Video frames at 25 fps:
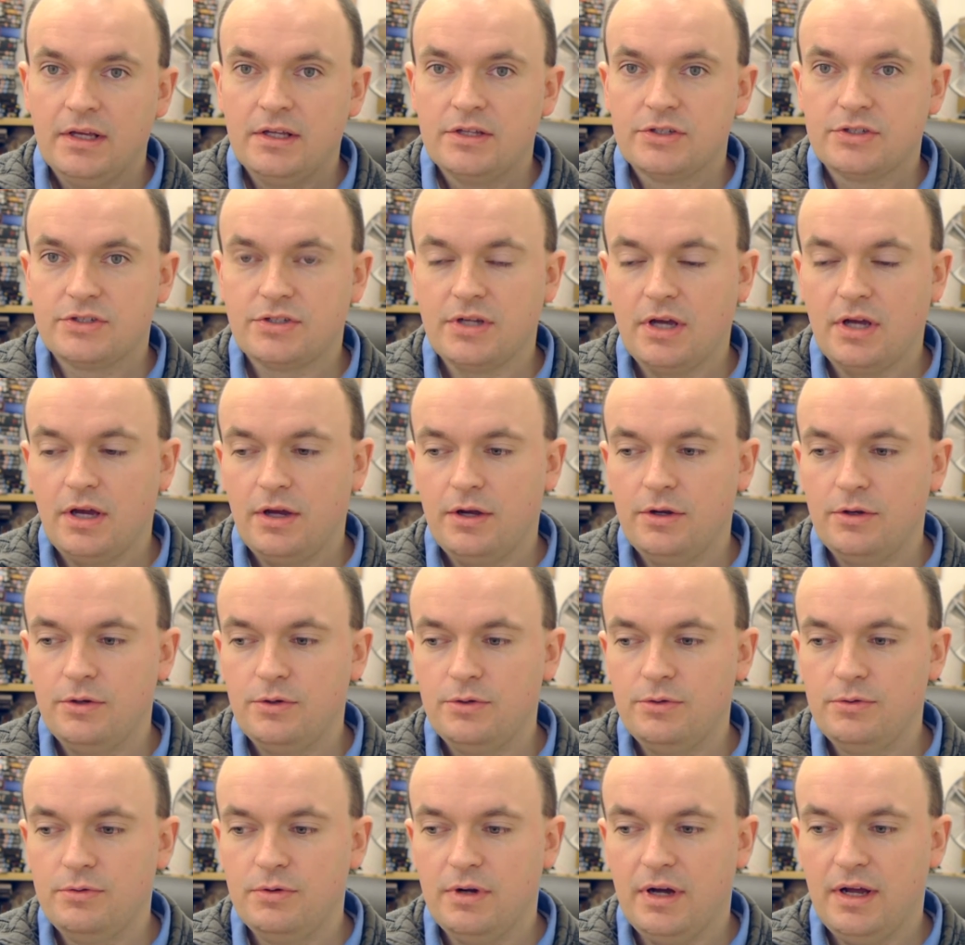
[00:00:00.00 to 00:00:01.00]

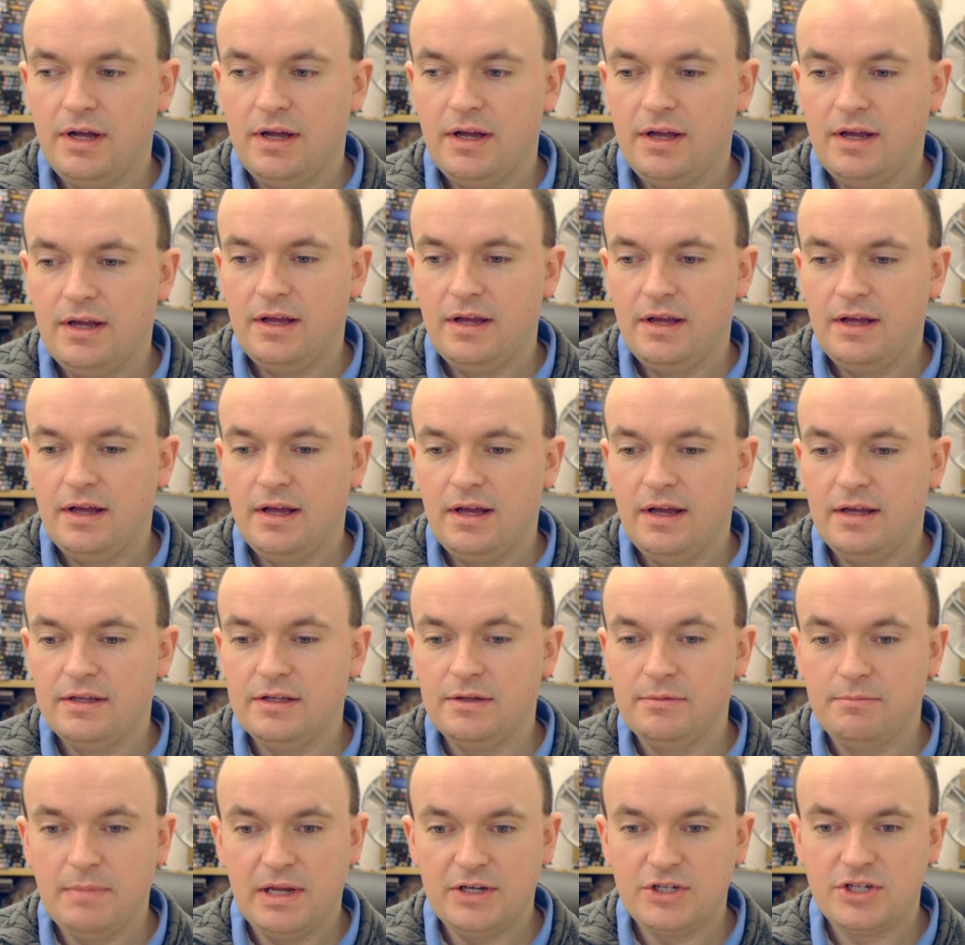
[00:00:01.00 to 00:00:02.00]
So
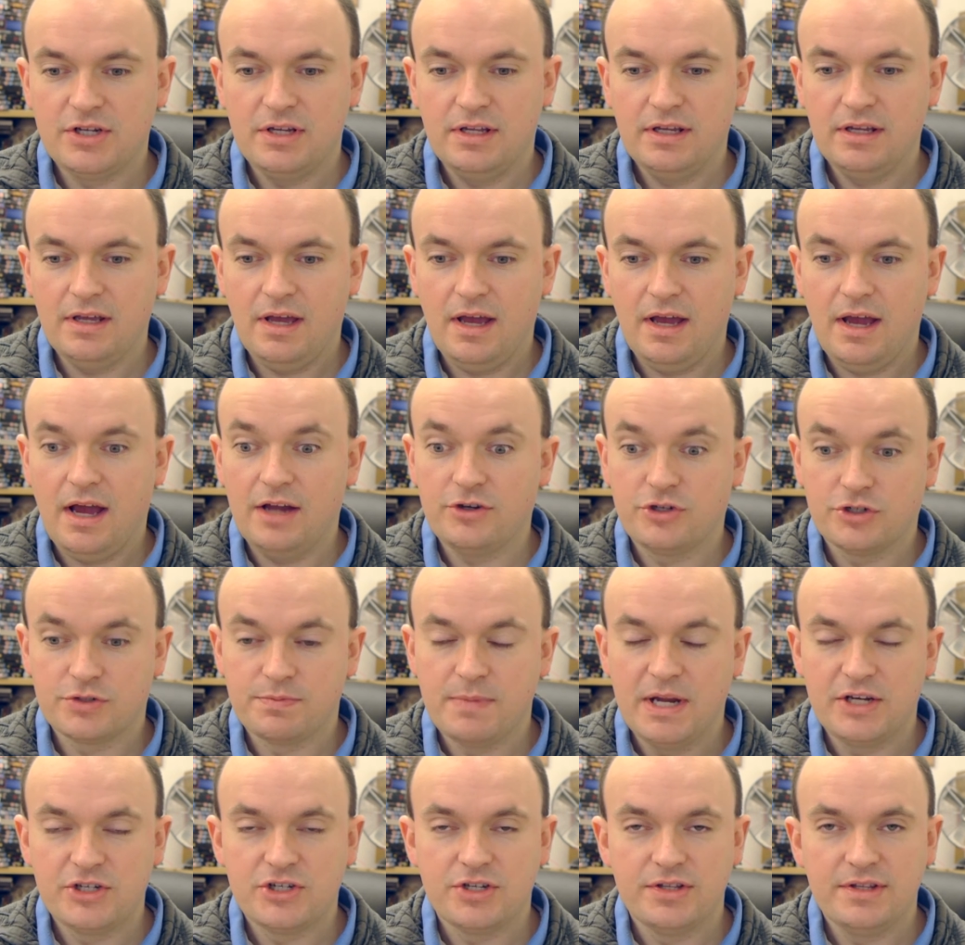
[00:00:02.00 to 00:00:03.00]
I just
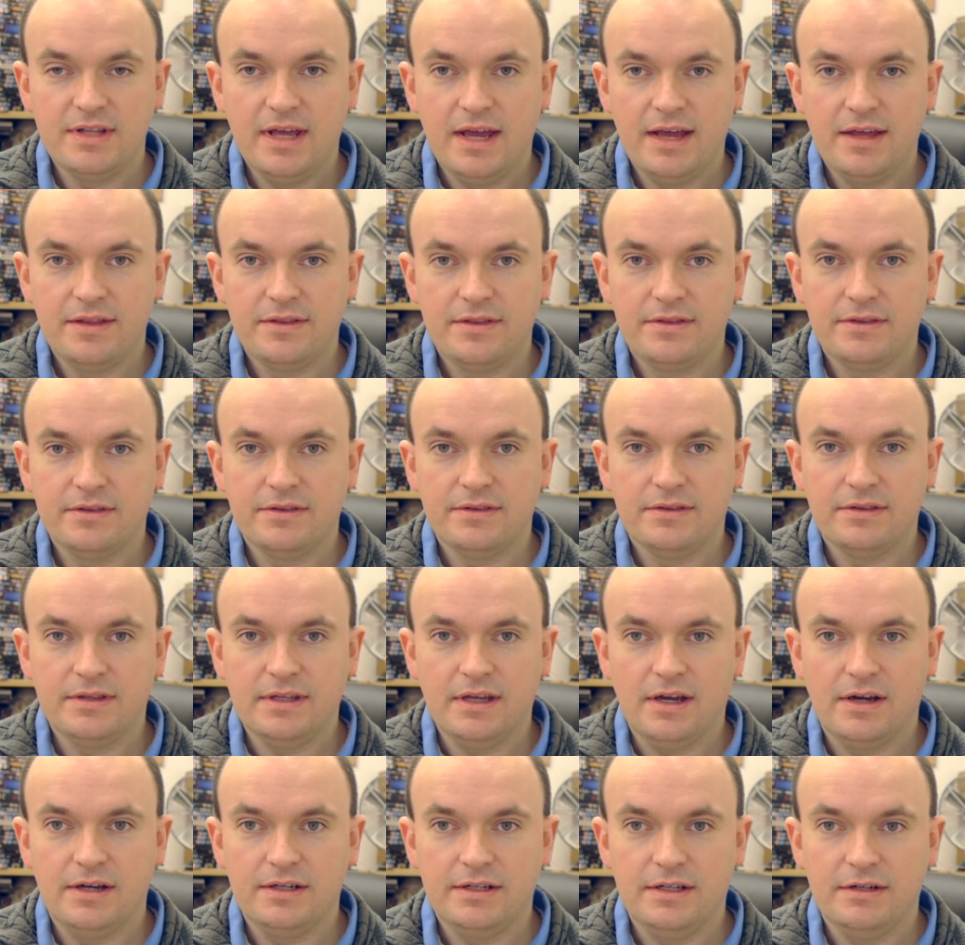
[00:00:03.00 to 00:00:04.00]
mentioned there
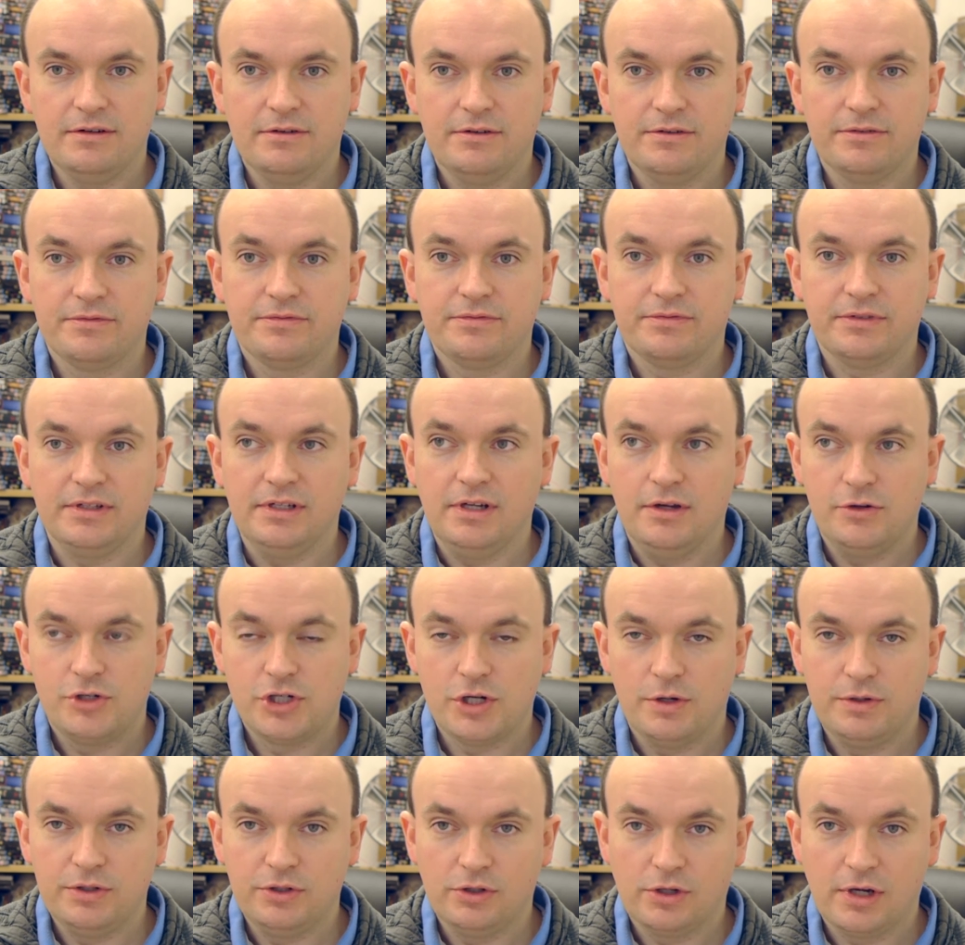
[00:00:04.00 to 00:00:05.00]
the idea of
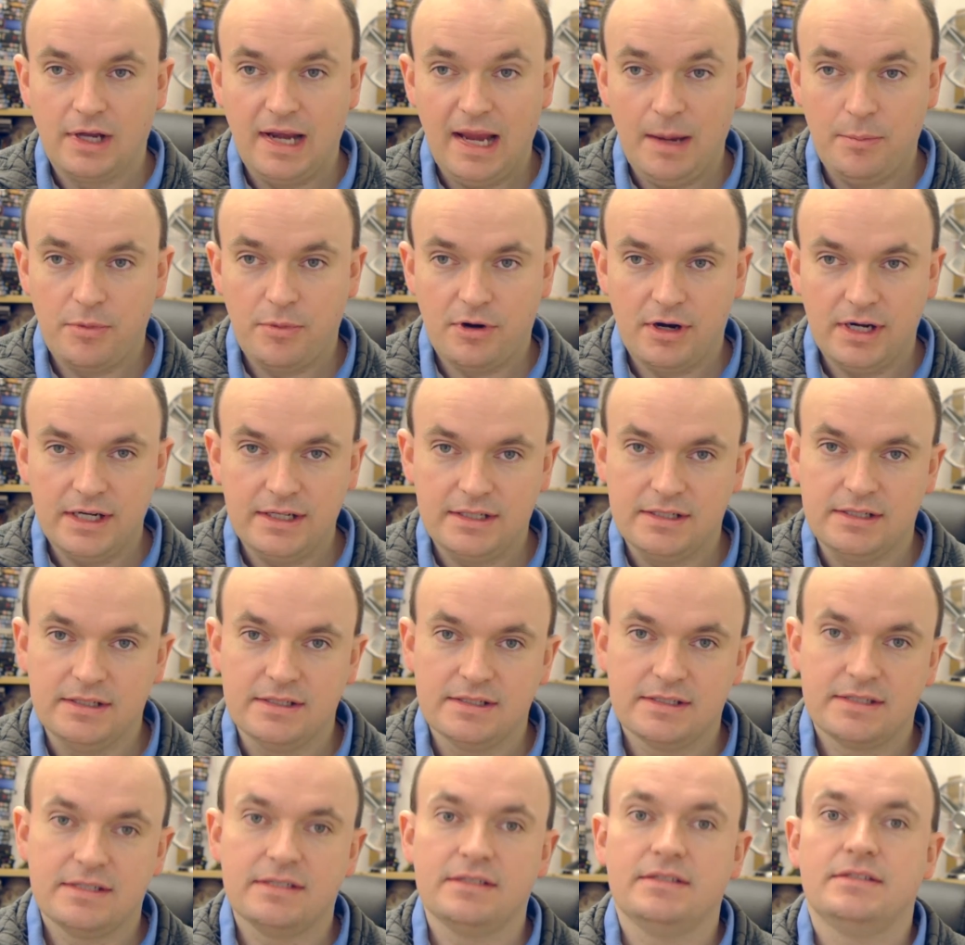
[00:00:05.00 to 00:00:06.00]
showing your
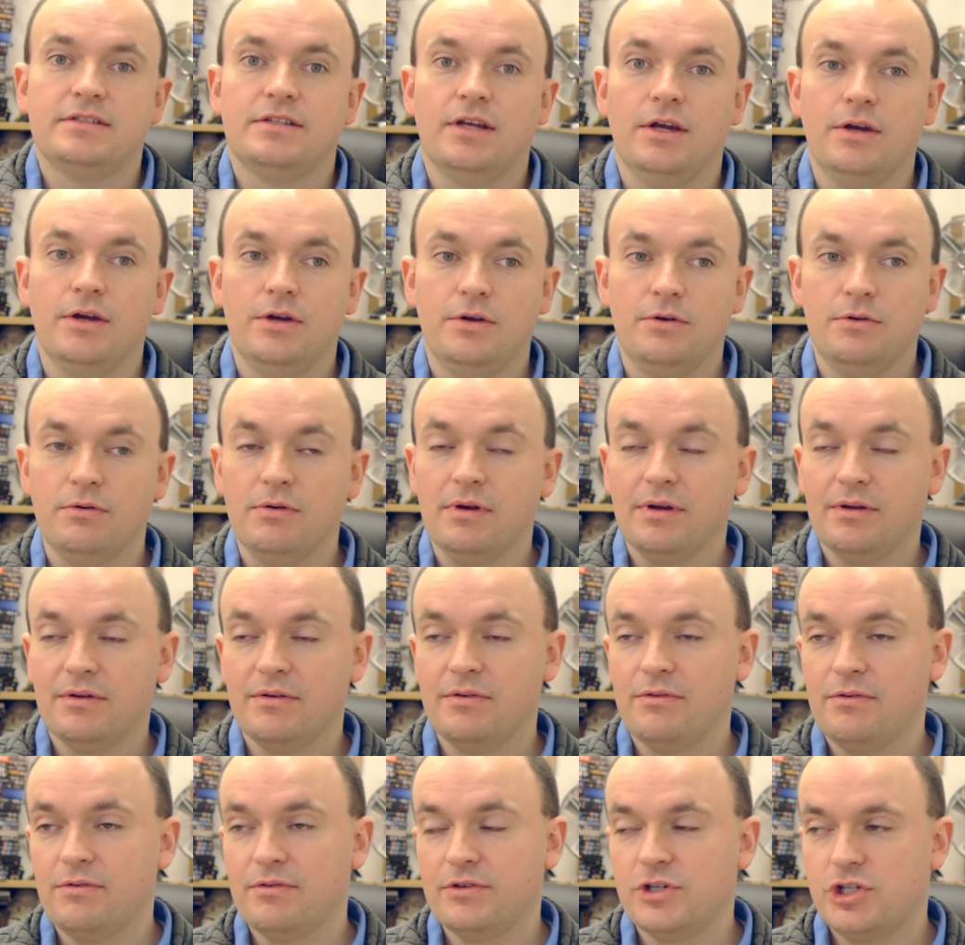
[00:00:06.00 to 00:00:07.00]
collaborators. So
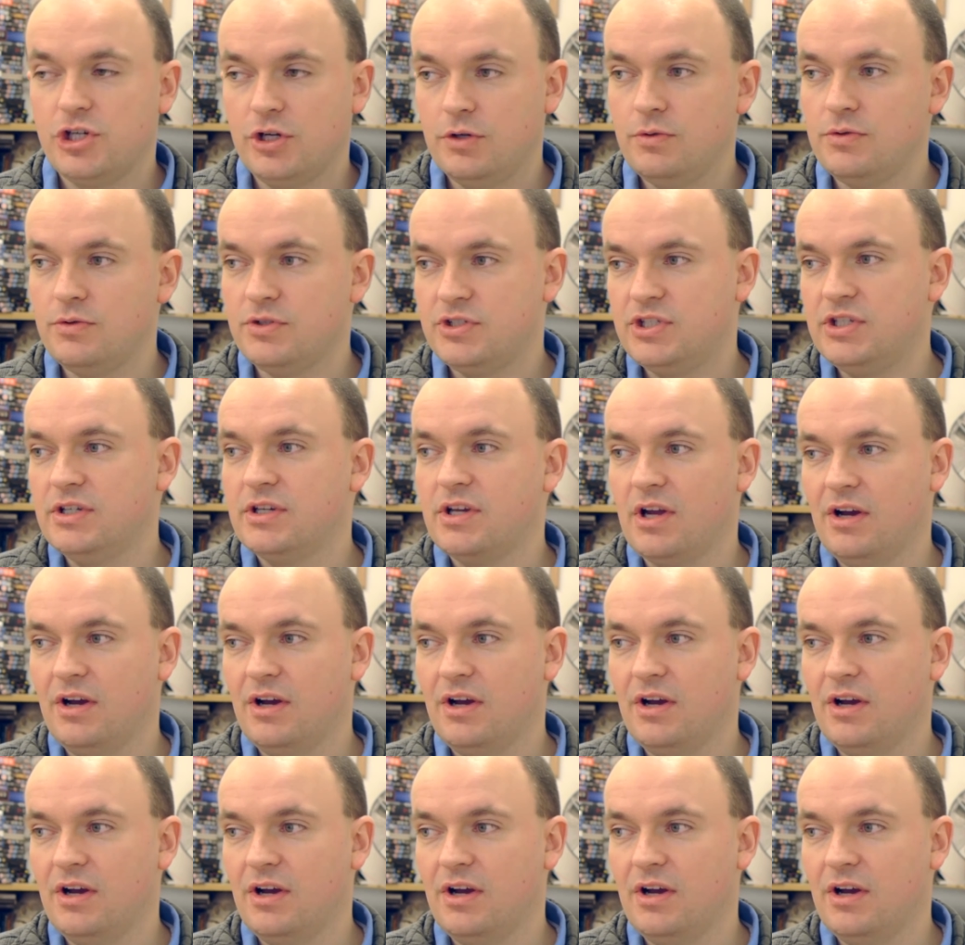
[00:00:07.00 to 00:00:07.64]
shoots,